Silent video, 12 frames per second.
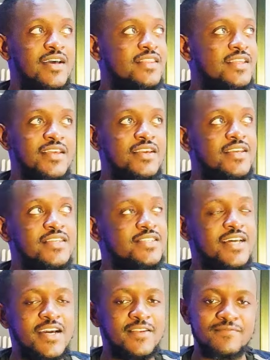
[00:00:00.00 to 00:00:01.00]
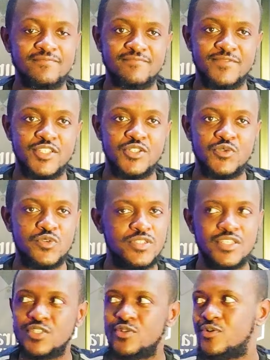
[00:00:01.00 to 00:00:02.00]
I think he's done.
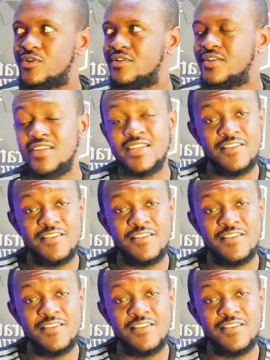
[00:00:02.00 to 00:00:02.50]
Jesus is not.